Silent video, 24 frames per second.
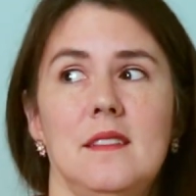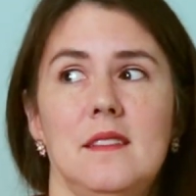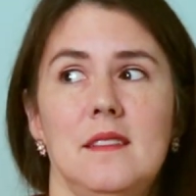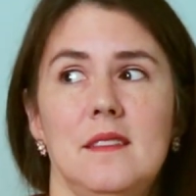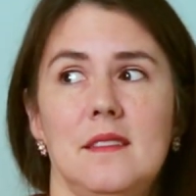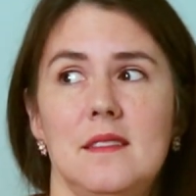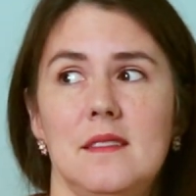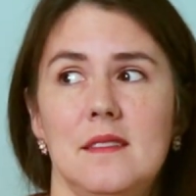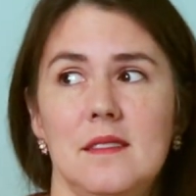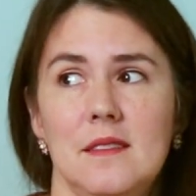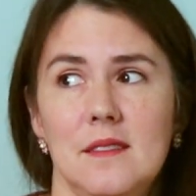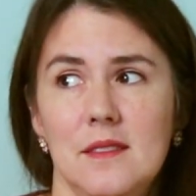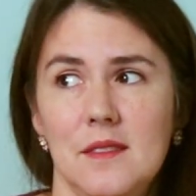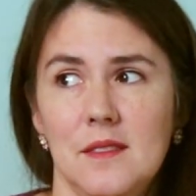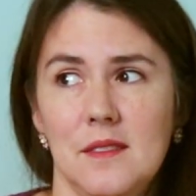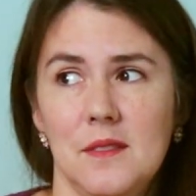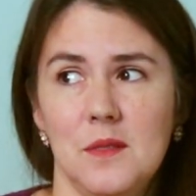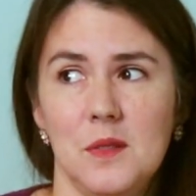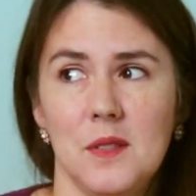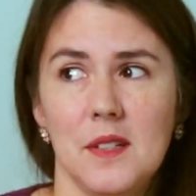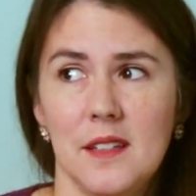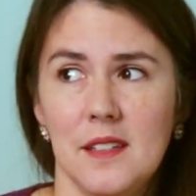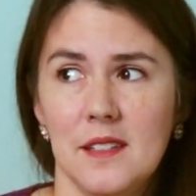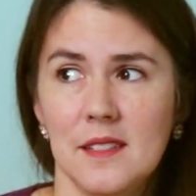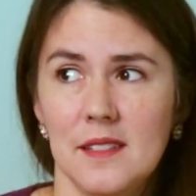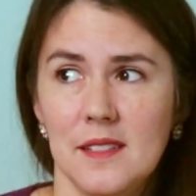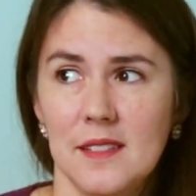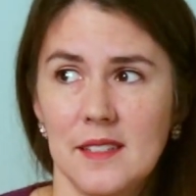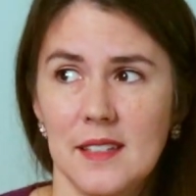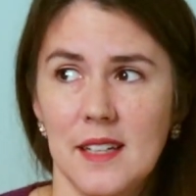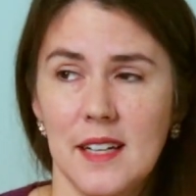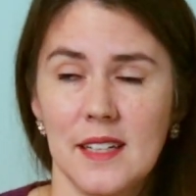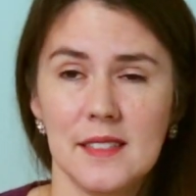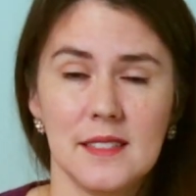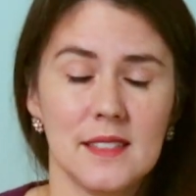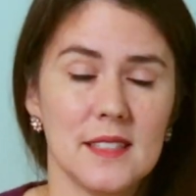oh, well,
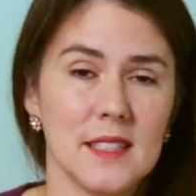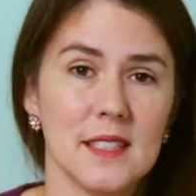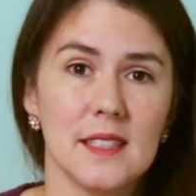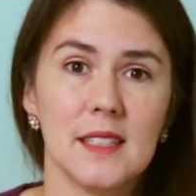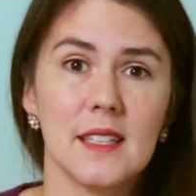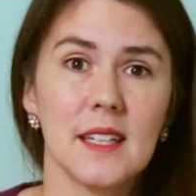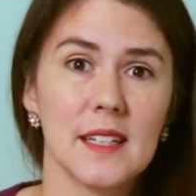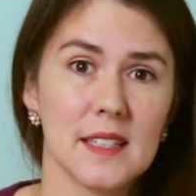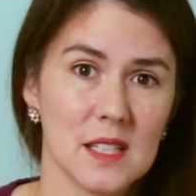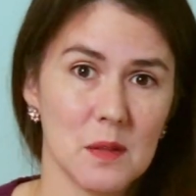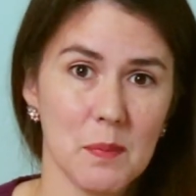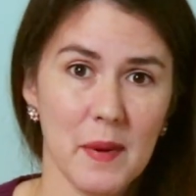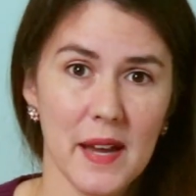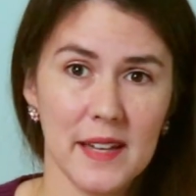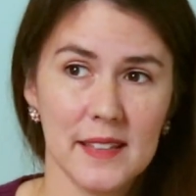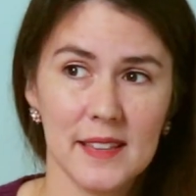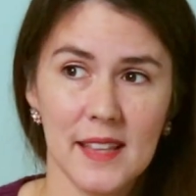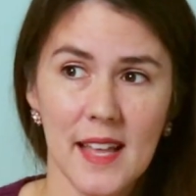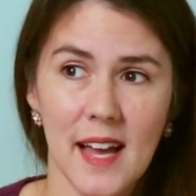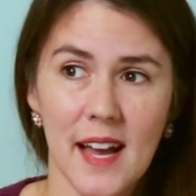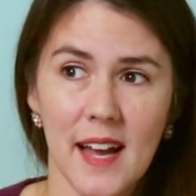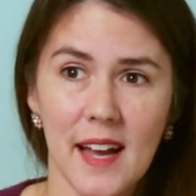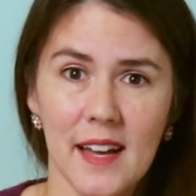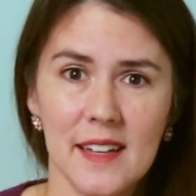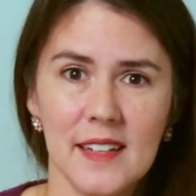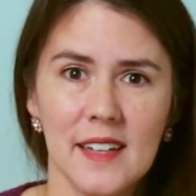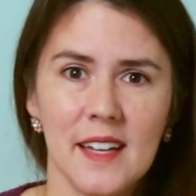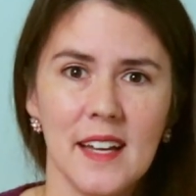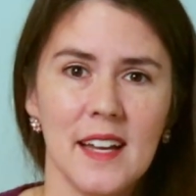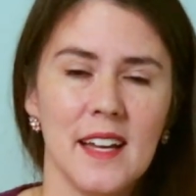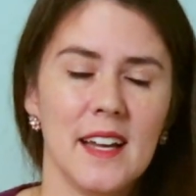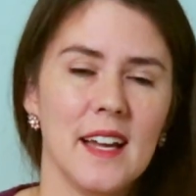I didn't expect that.